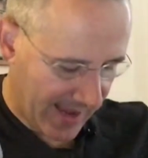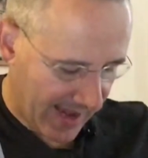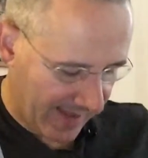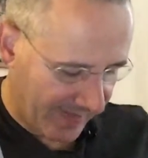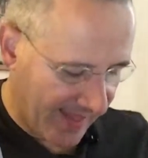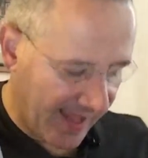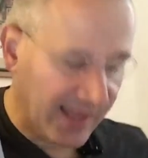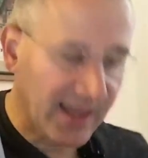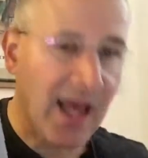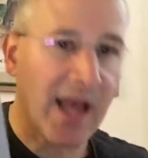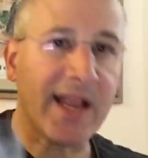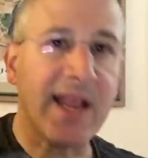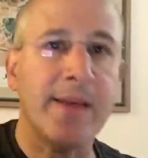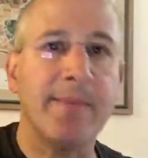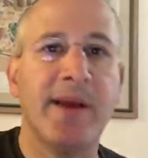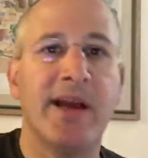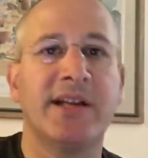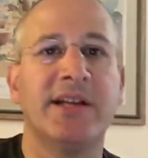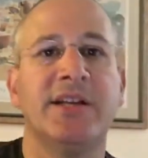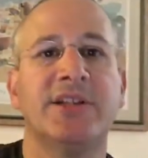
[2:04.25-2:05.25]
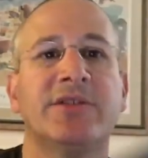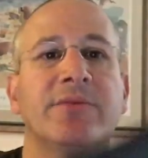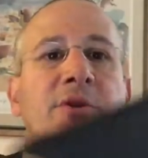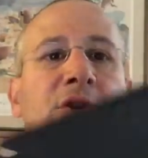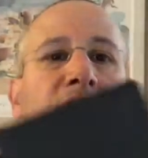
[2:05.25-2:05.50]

And that locking mechanism